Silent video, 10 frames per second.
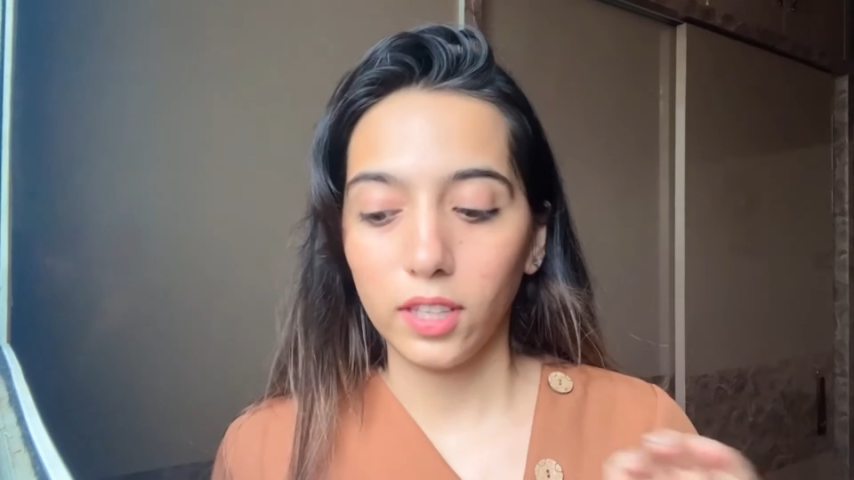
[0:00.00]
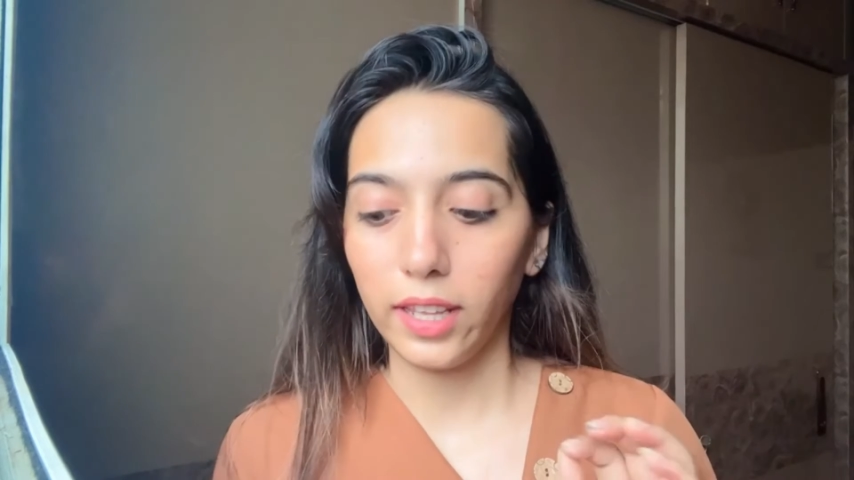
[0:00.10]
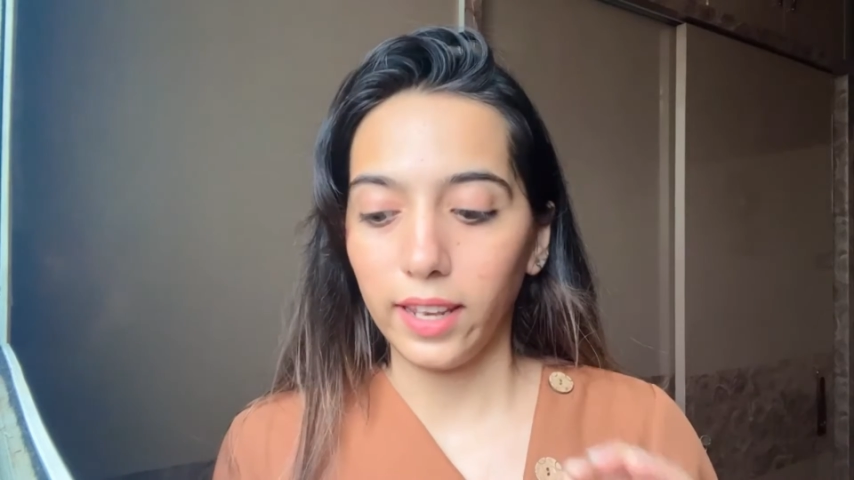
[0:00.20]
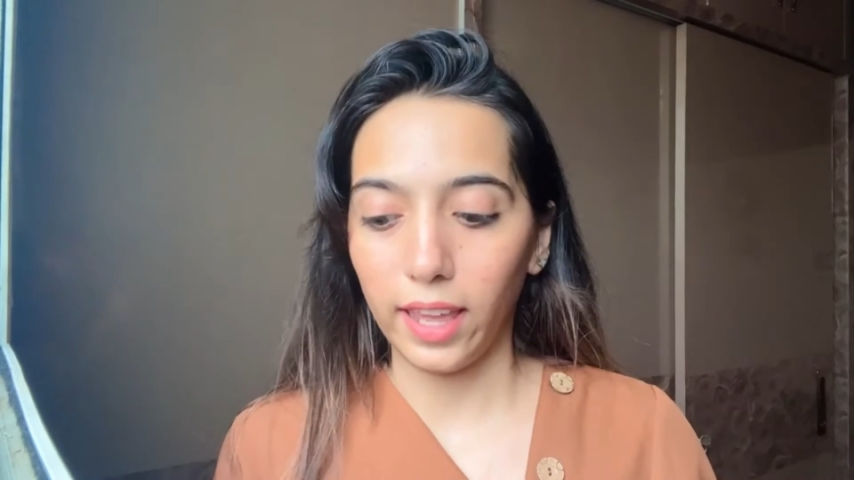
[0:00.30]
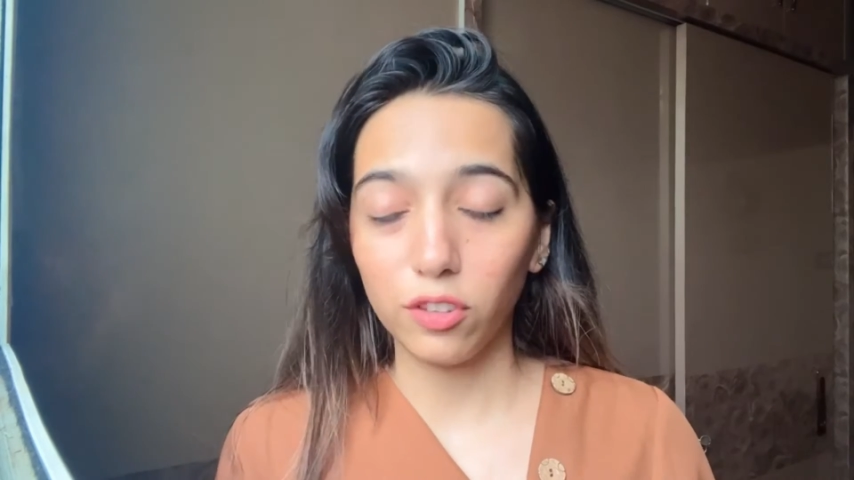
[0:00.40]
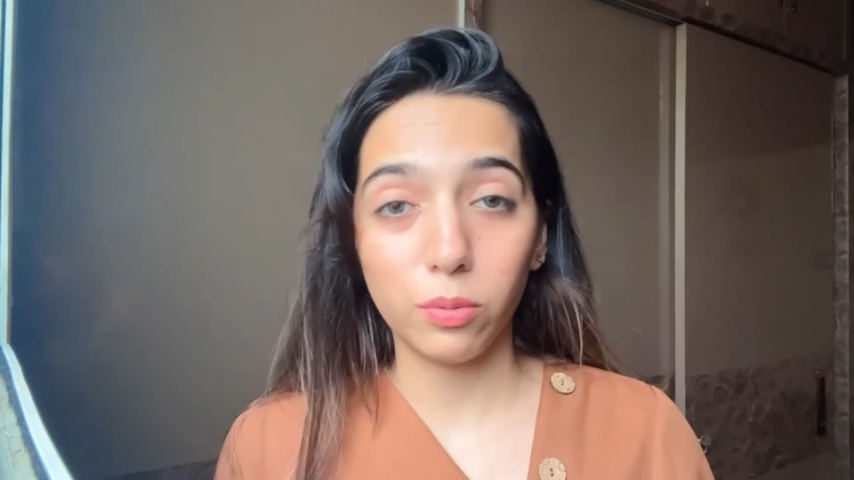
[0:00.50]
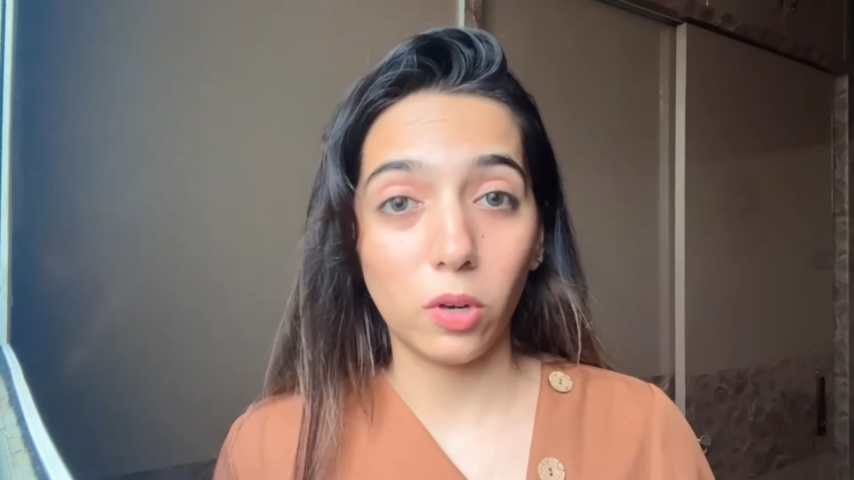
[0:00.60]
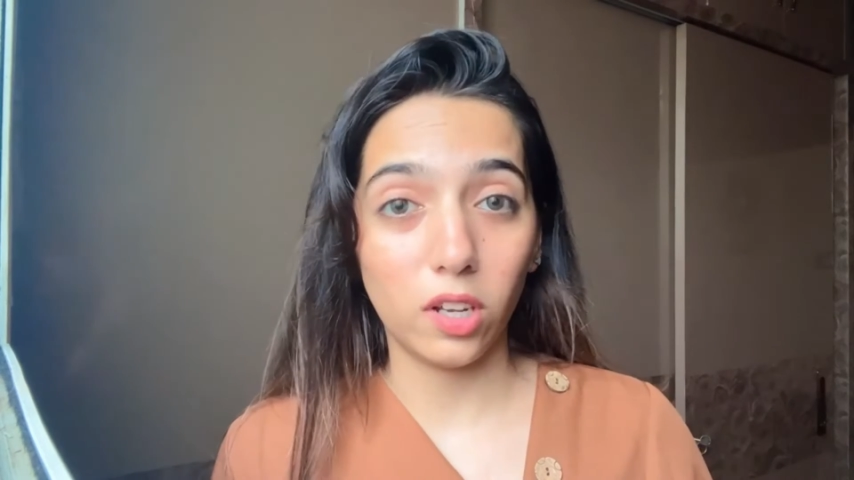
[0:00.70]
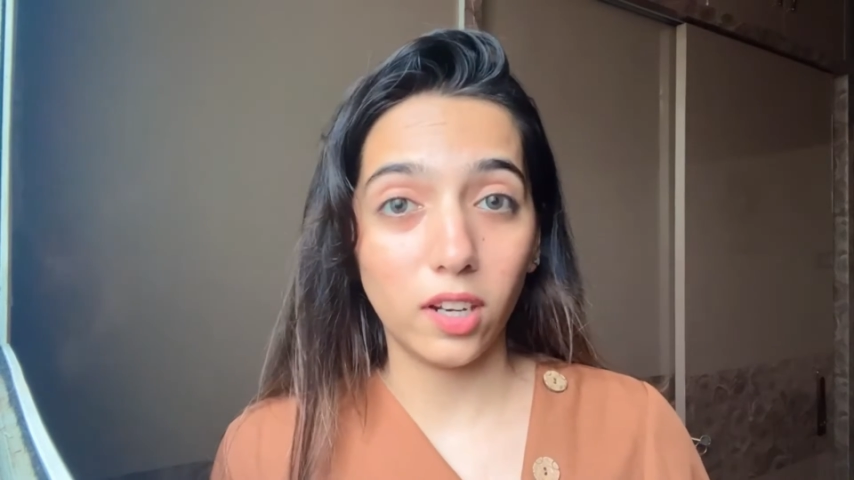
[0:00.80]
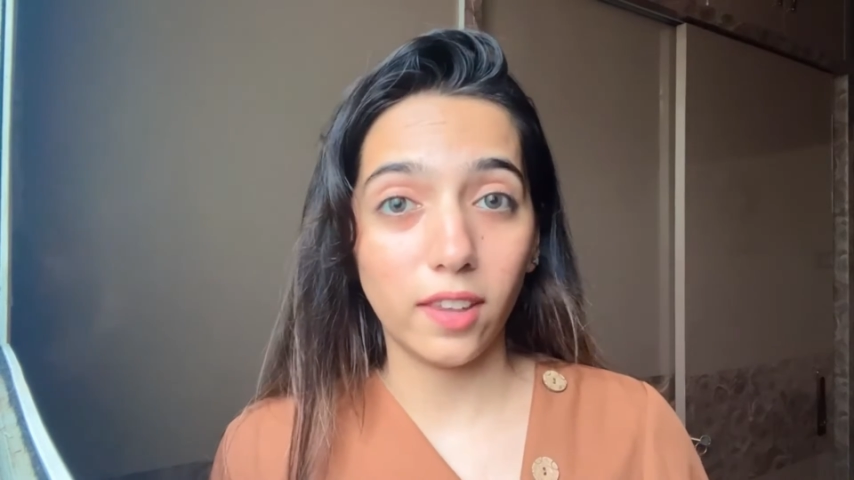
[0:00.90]
the next
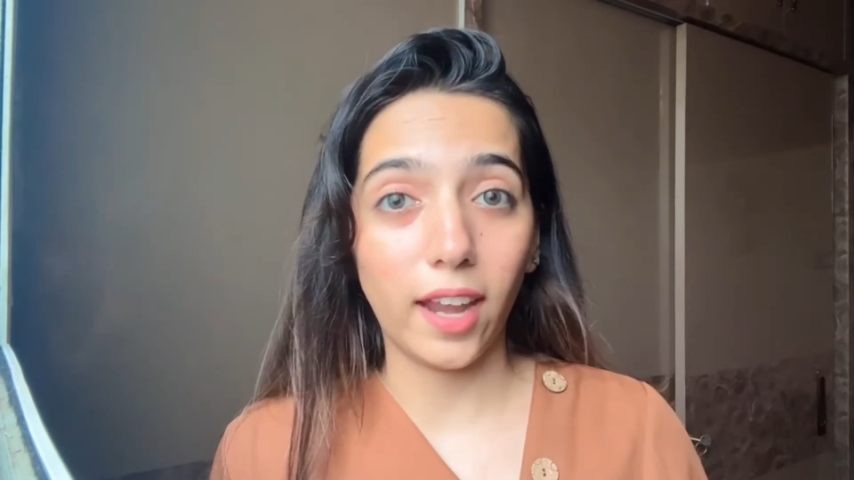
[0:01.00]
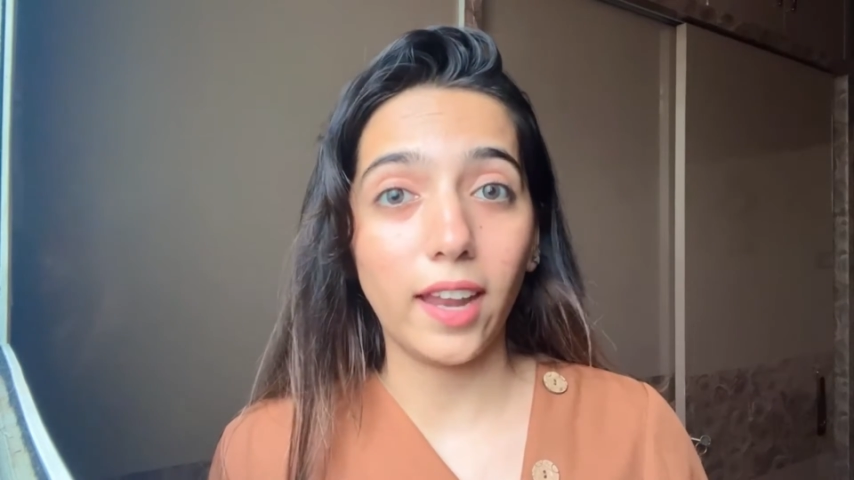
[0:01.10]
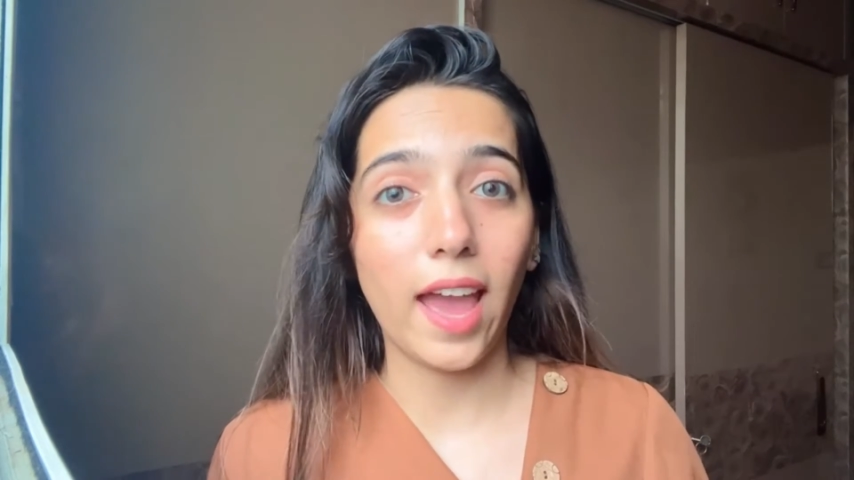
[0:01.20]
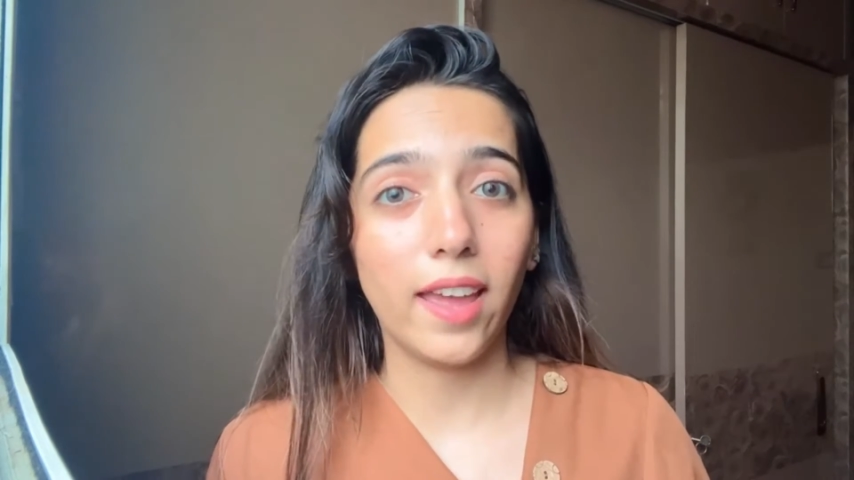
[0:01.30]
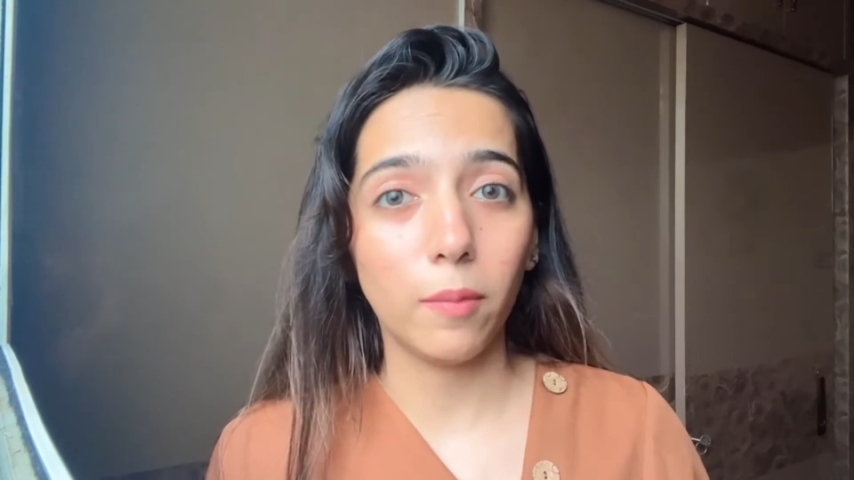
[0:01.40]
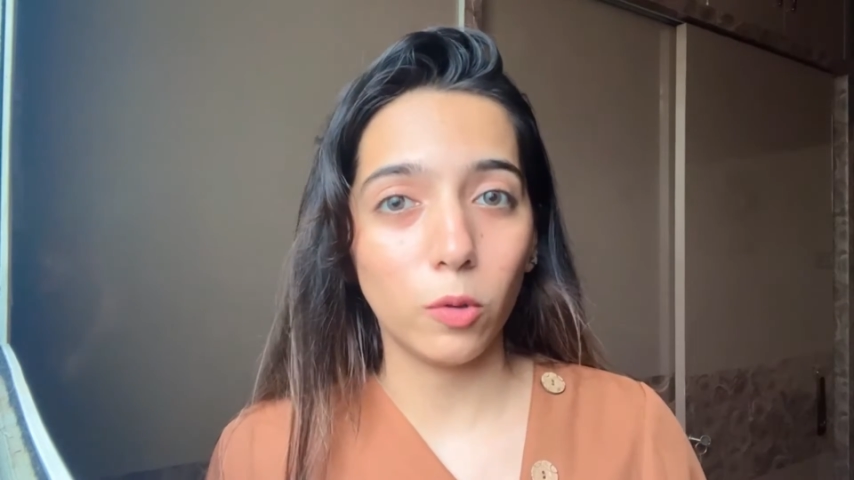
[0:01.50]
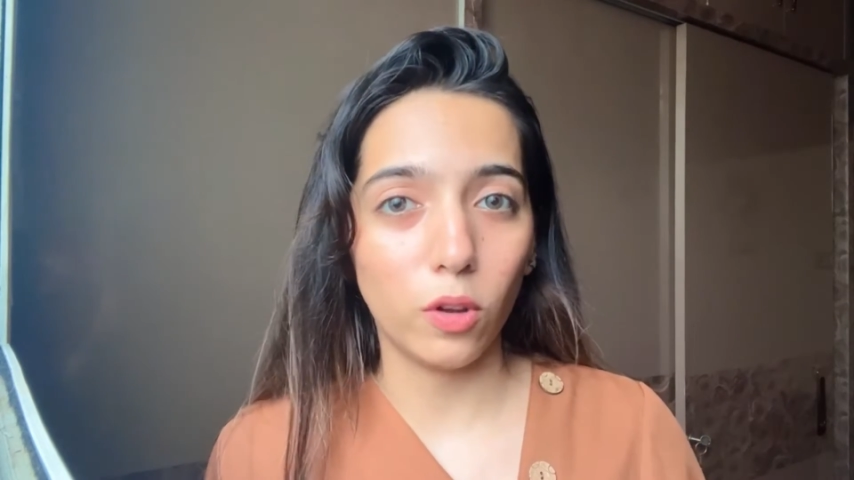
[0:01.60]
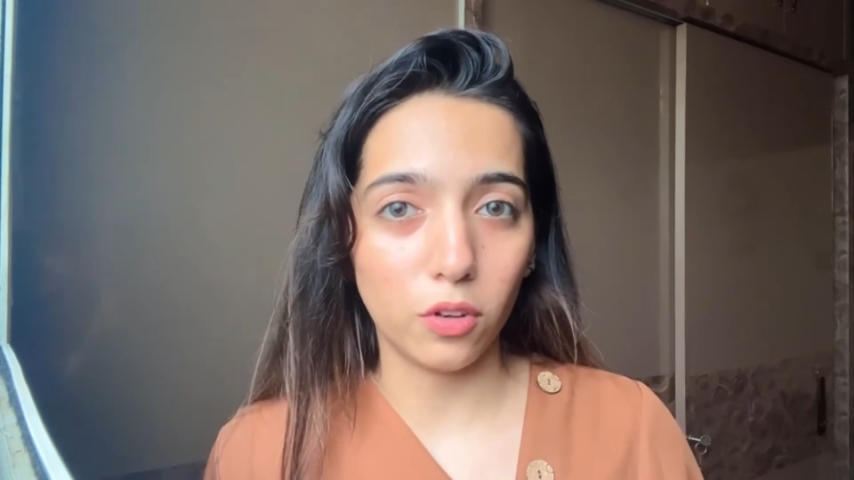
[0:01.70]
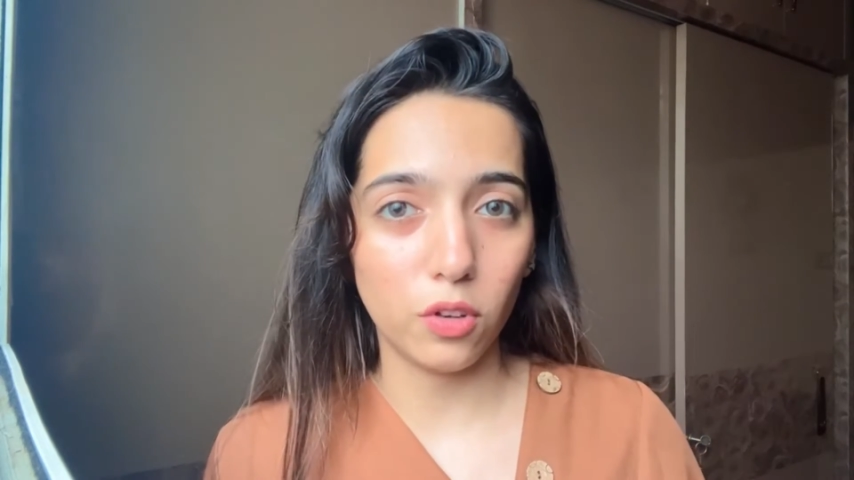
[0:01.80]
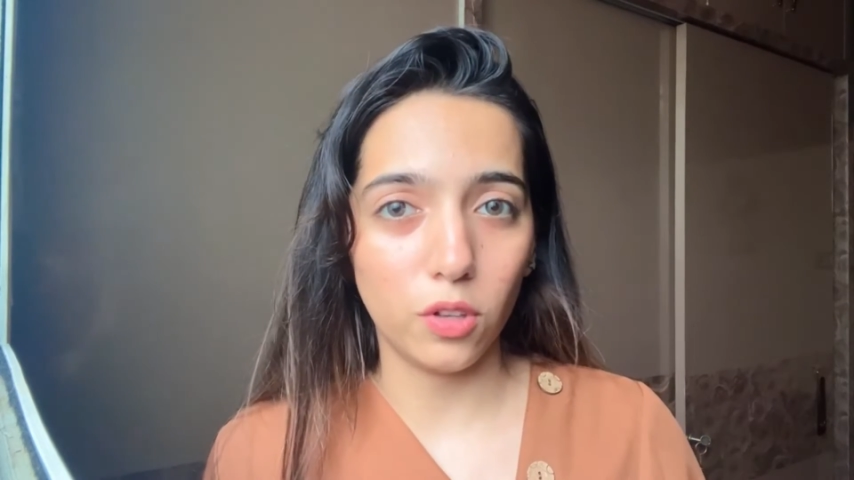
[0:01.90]
product that I am
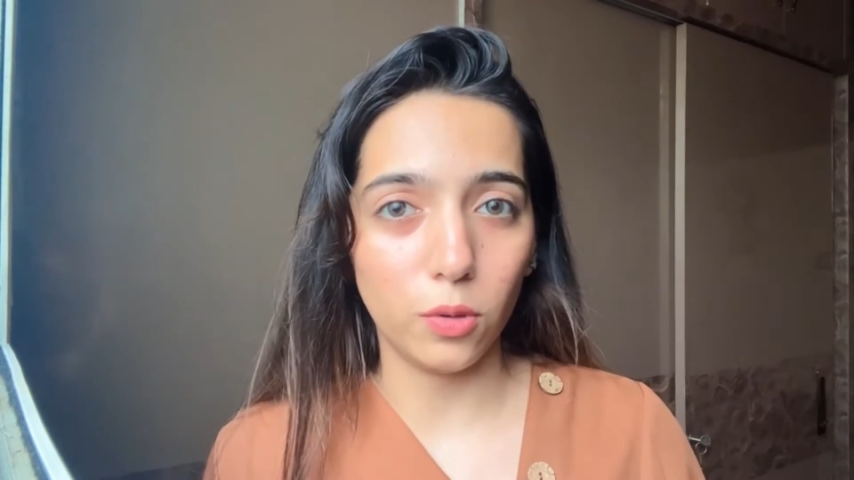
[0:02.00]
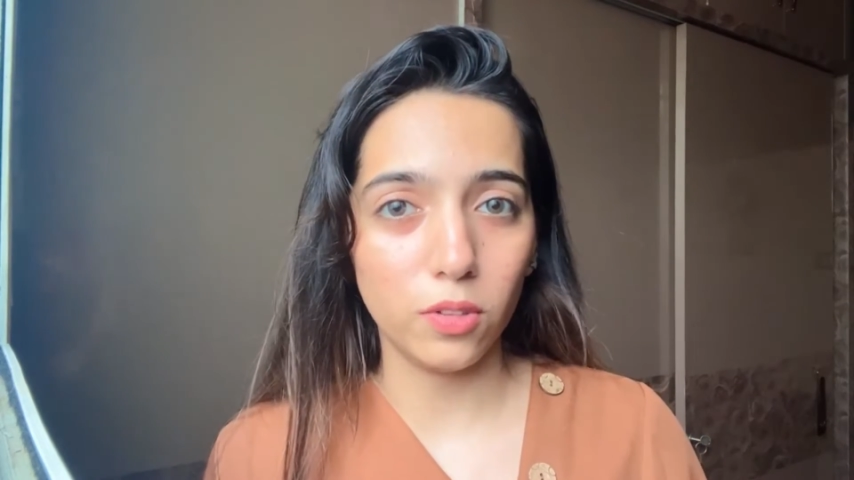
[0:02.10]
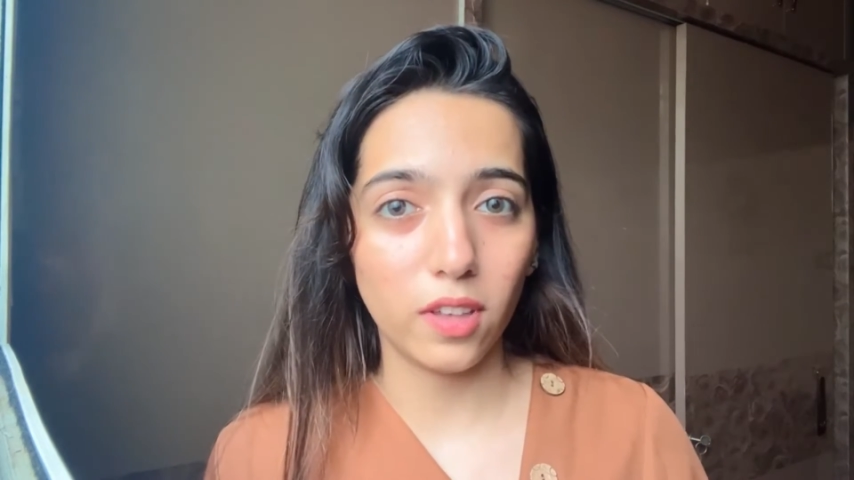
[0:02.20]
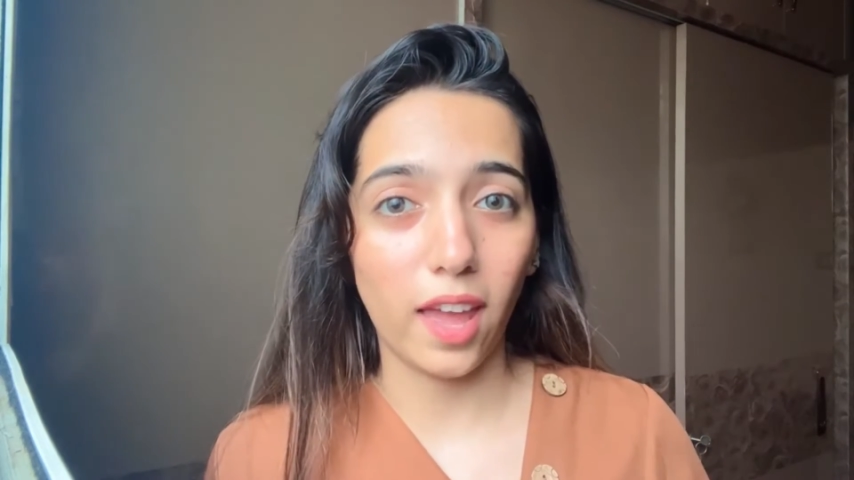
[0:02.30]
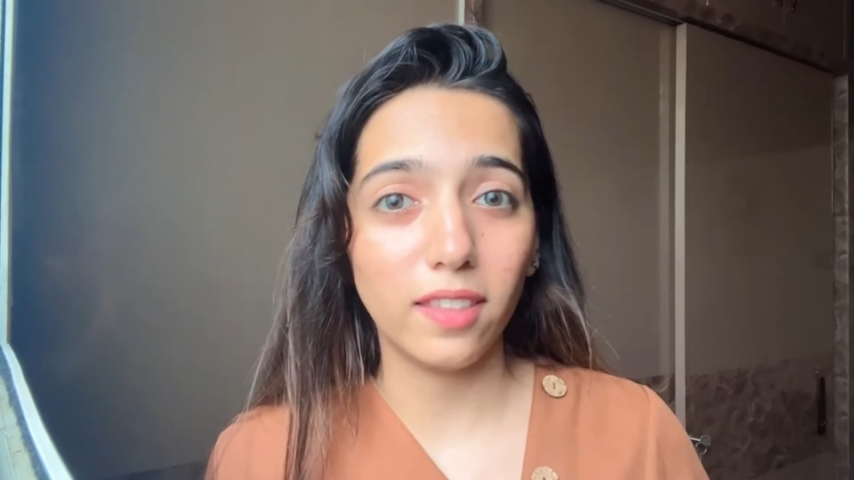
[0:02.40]
going to use,